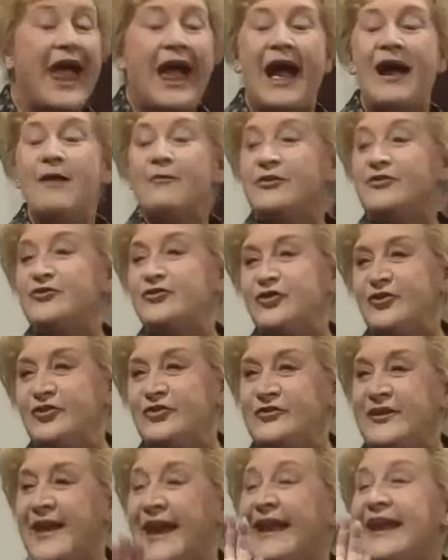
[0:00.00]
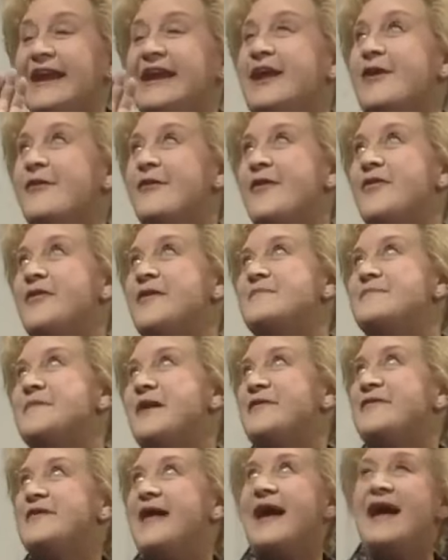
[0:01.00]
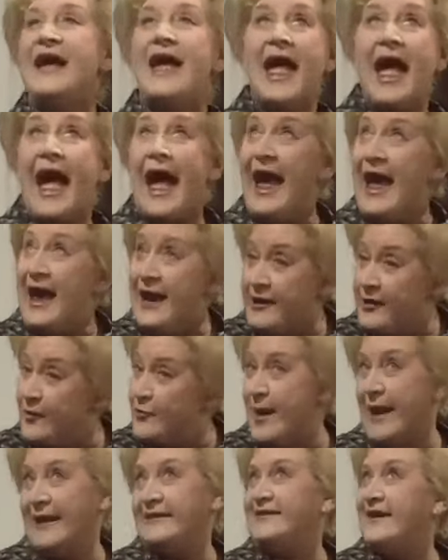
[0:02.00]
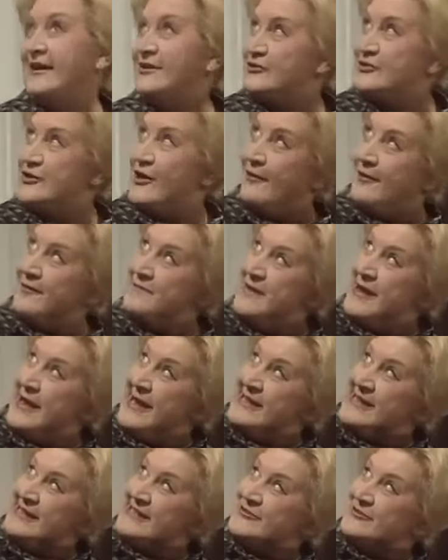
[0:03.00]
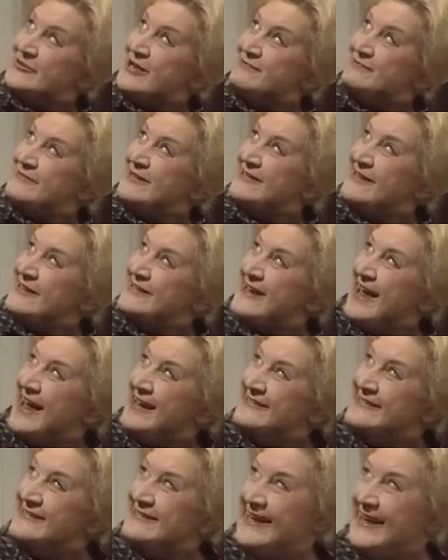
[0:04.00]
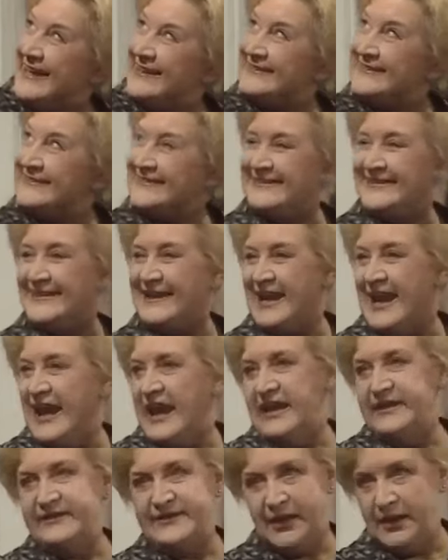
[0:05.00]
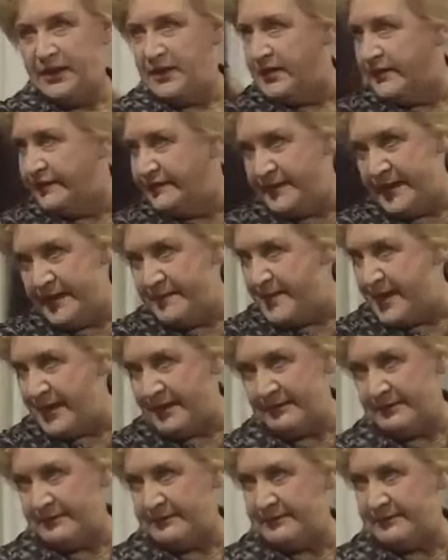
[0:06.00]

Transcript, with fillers: I was just telling your other mother. I quite enjoyed my little trip to the dentist. He's a lovely man.